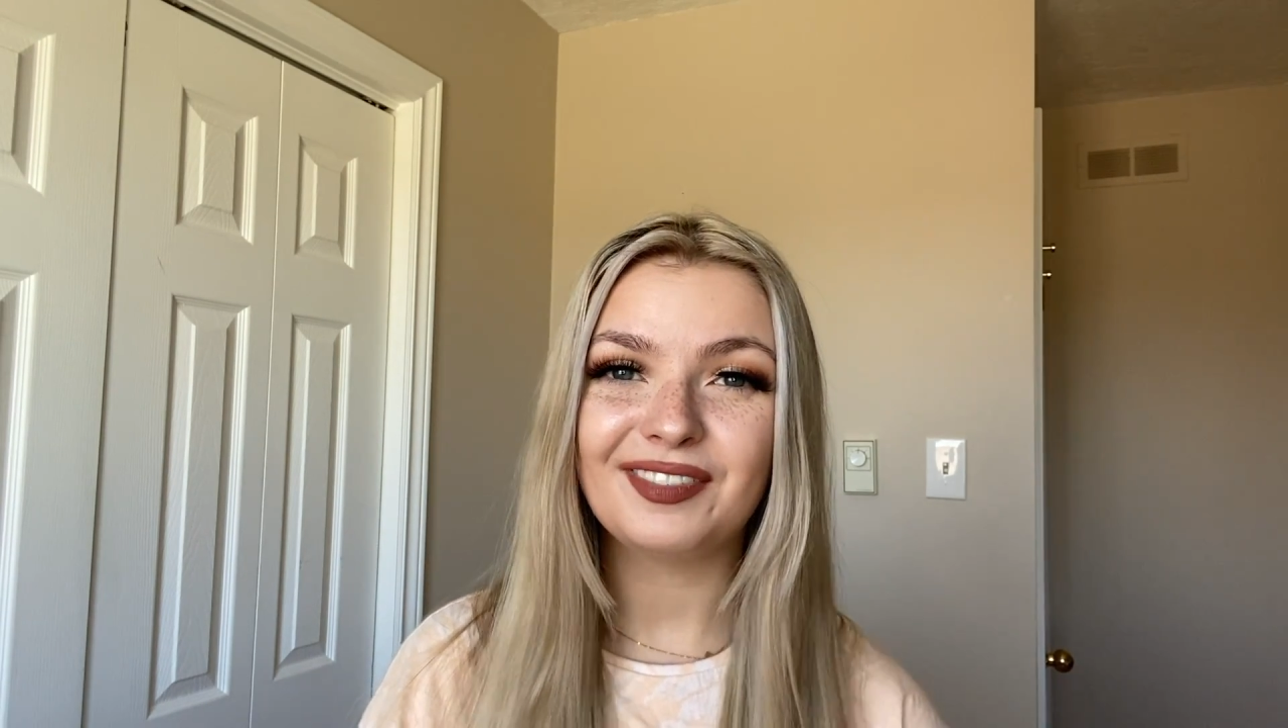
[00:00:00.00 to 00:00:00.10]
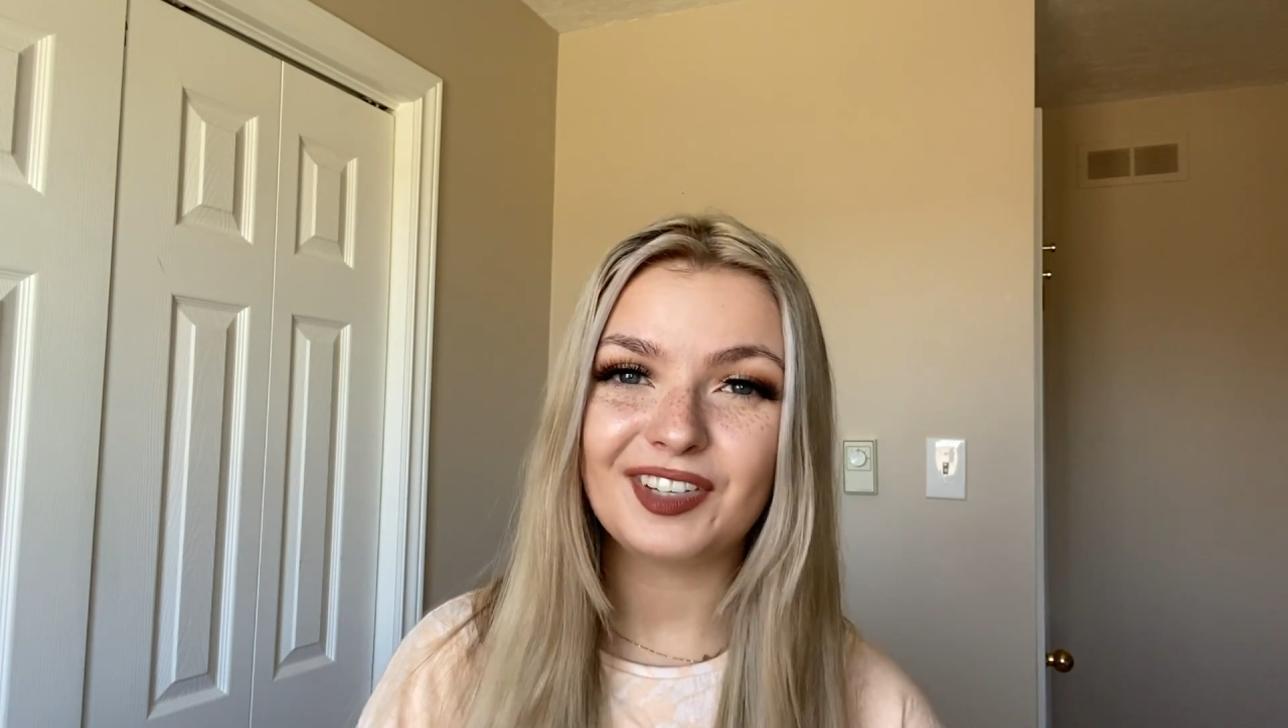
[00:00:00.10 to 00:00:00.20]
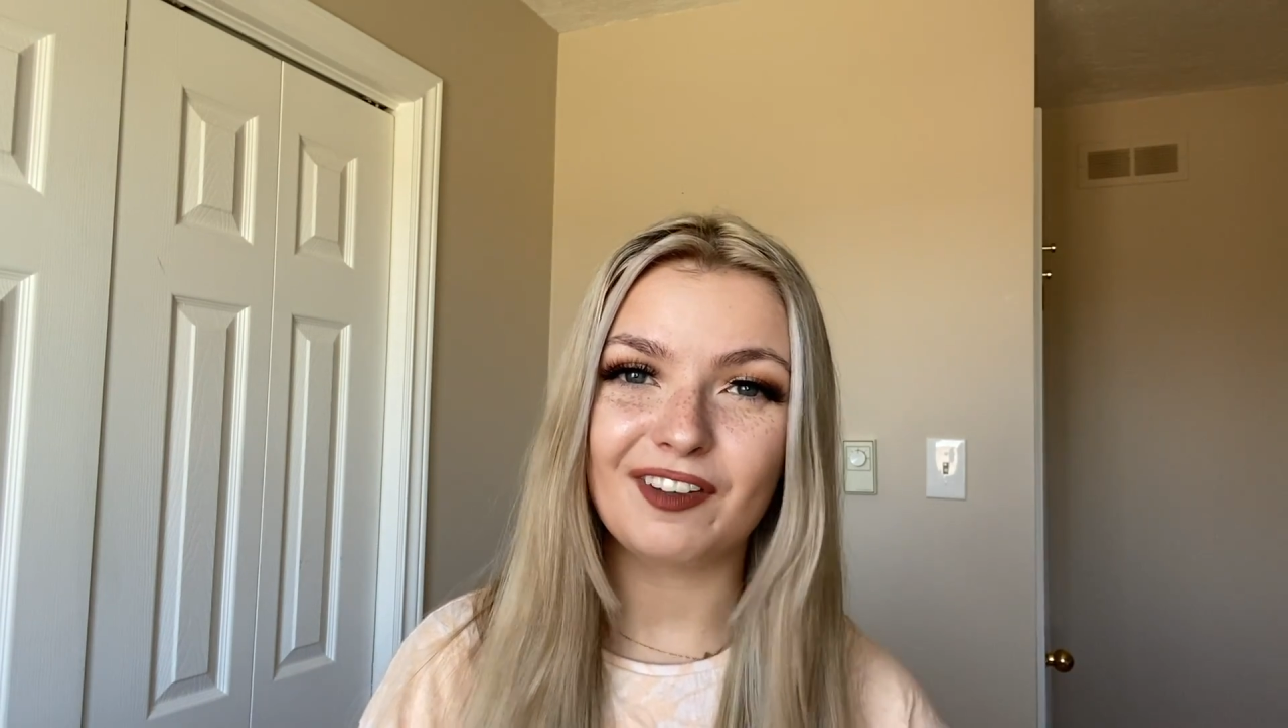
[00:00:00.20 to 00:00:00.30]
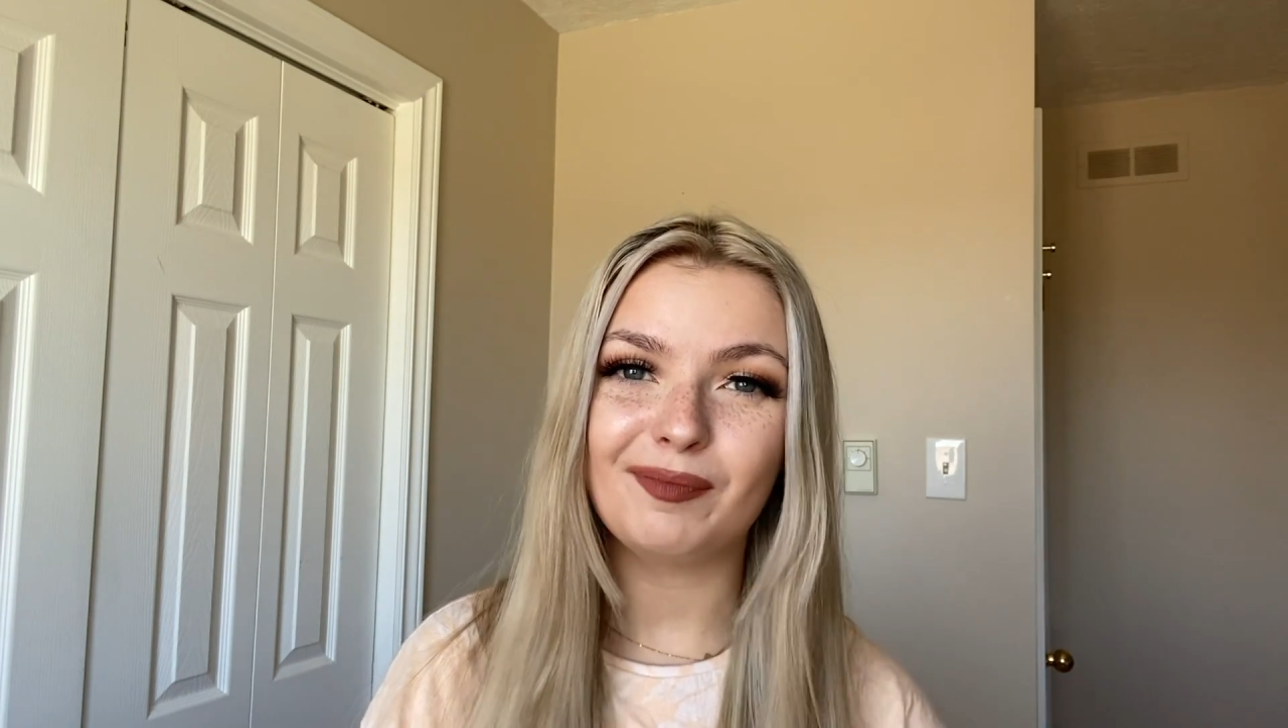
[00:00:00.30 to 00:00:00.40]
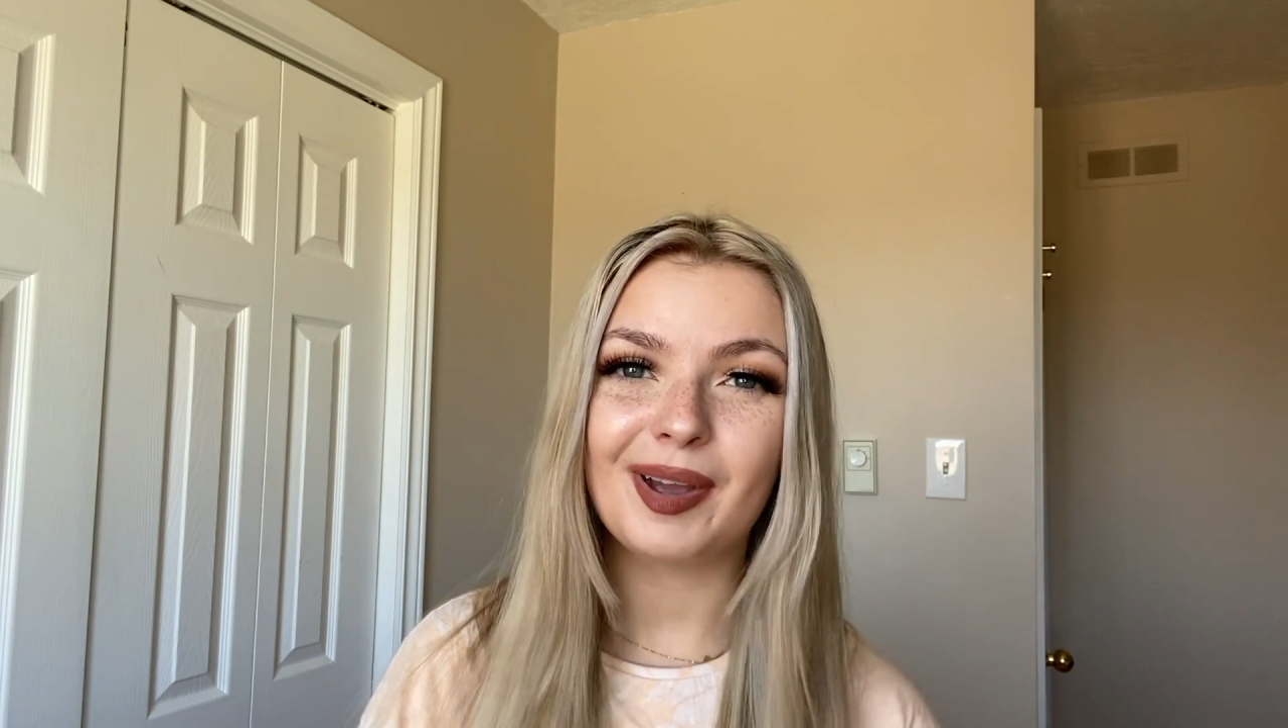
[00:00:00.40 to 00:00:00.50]

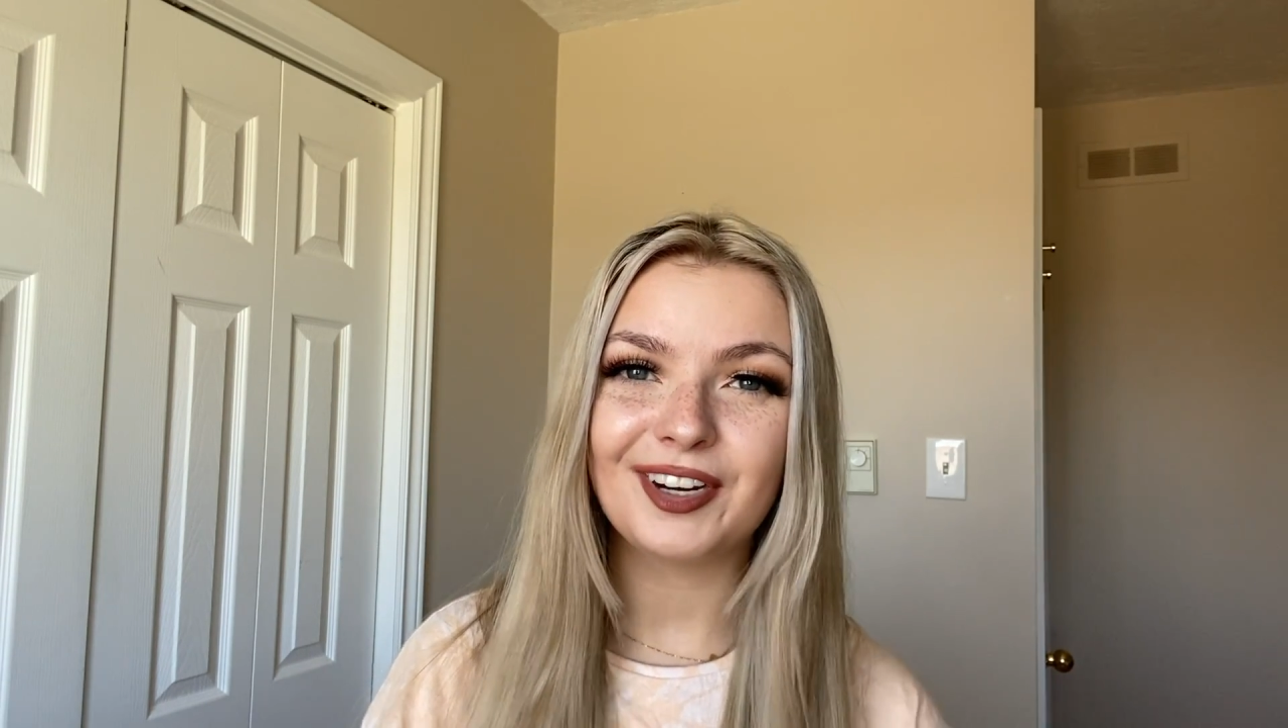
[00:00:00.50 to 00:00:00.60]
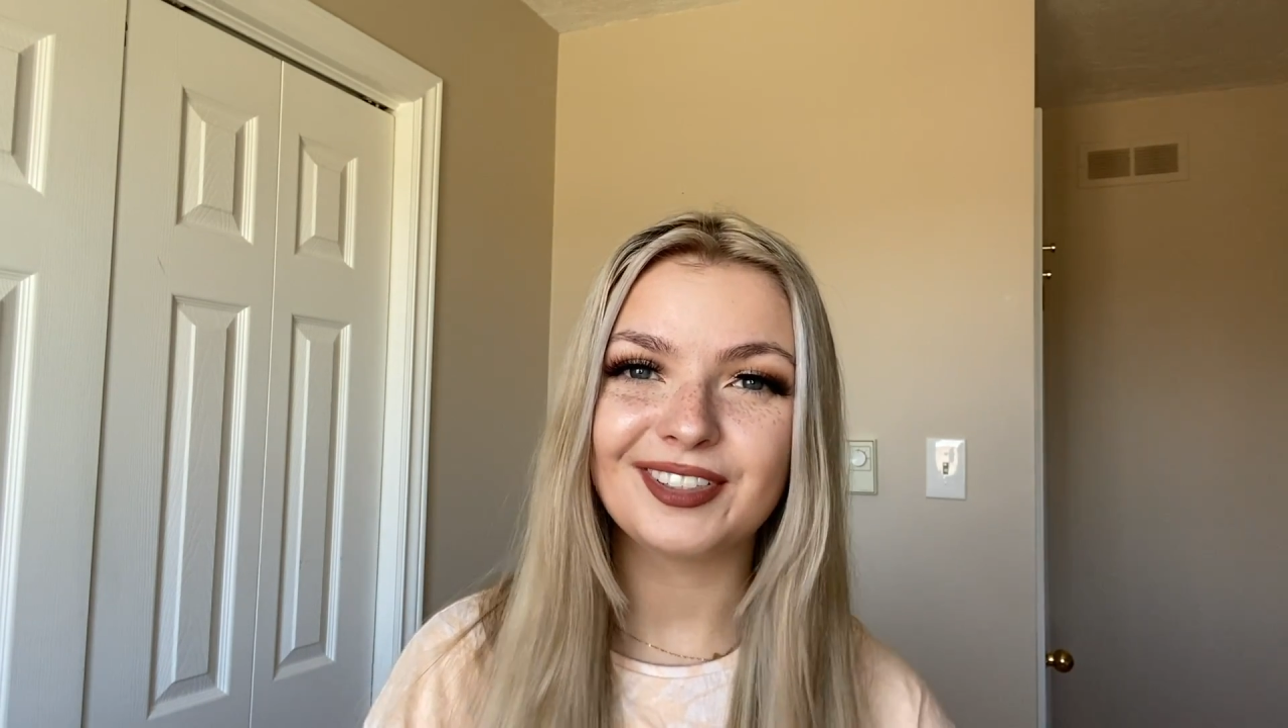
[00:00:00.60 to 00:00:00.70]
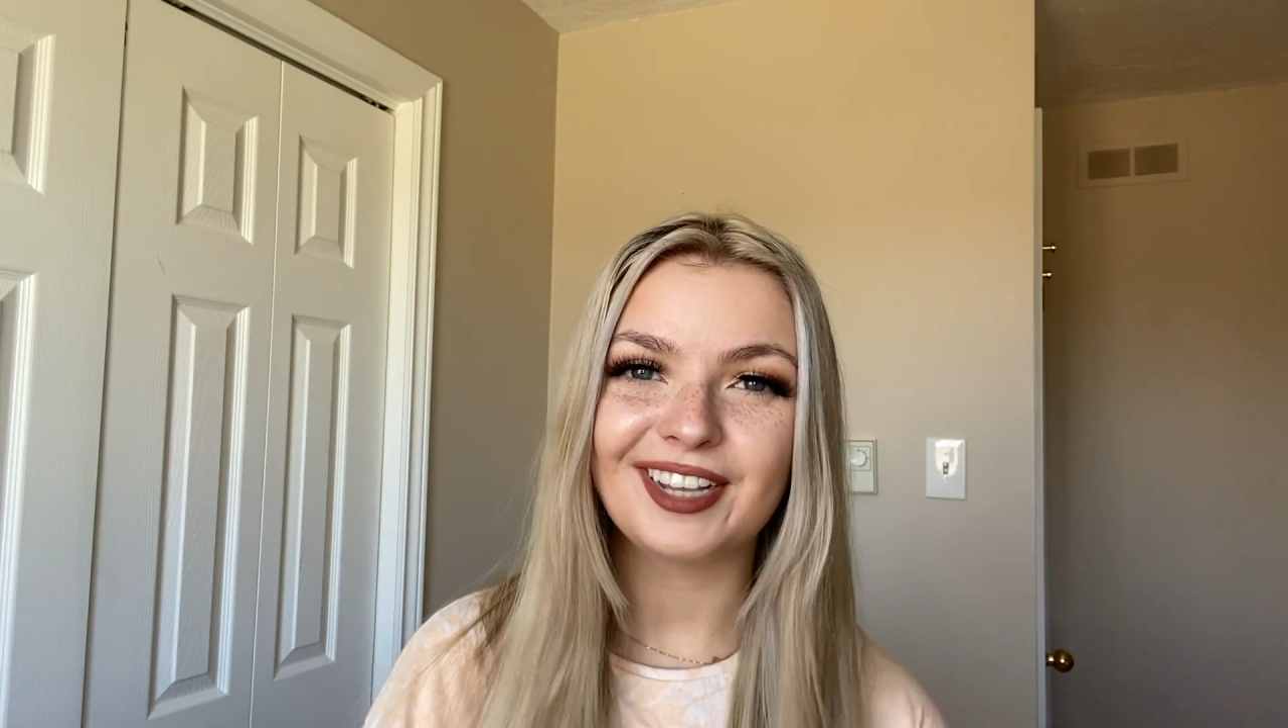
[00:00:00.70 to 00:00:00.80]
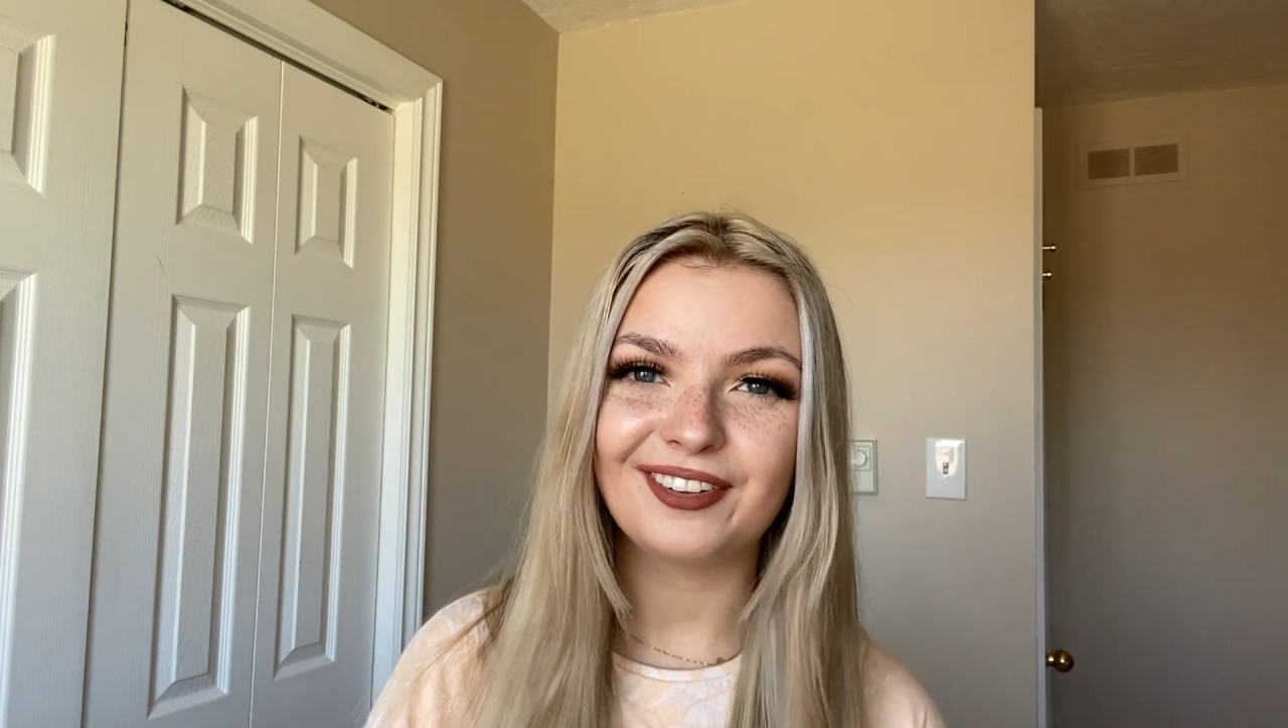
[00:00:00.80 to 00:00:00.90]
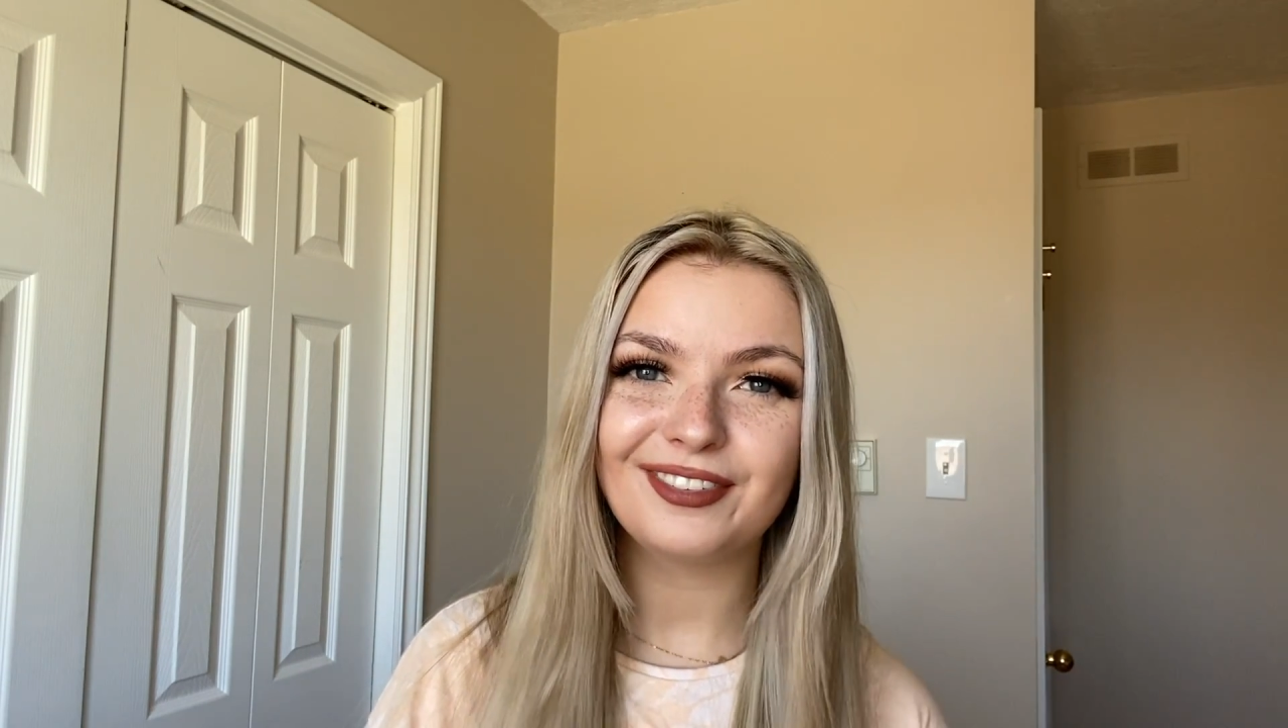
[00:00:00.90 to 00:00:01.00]
stuff by
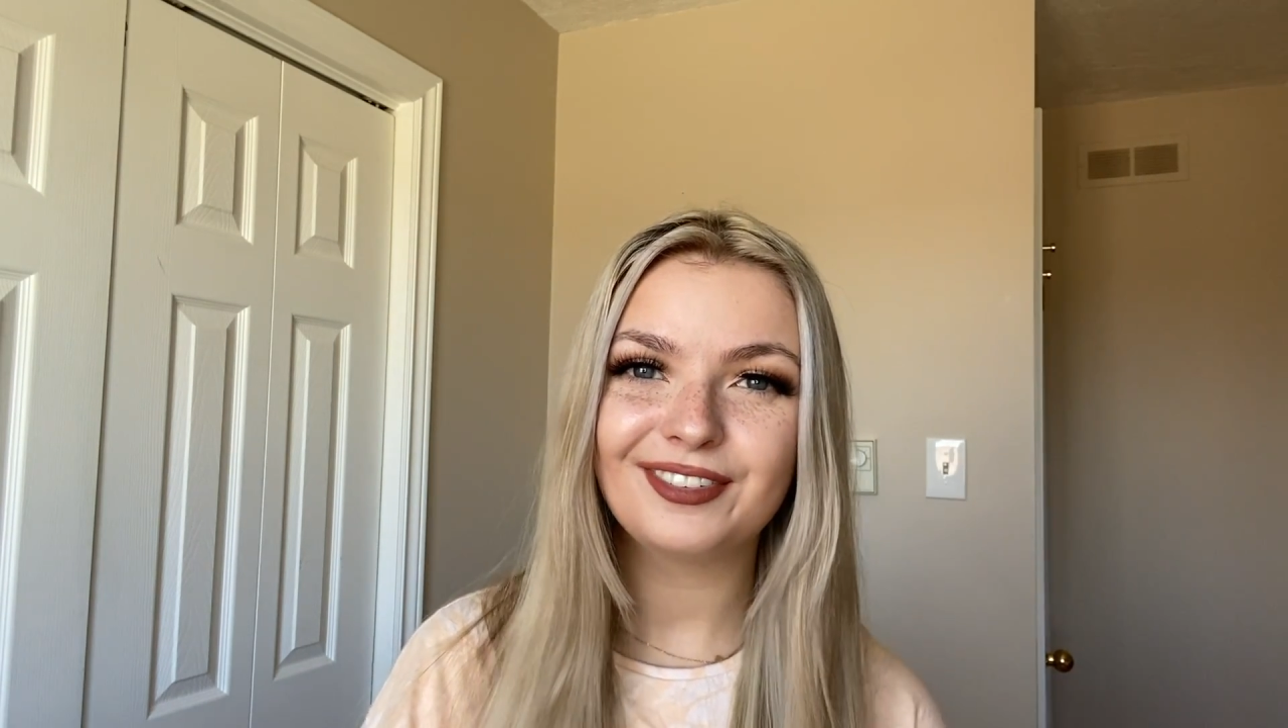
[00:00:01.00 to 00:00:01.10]
yourself.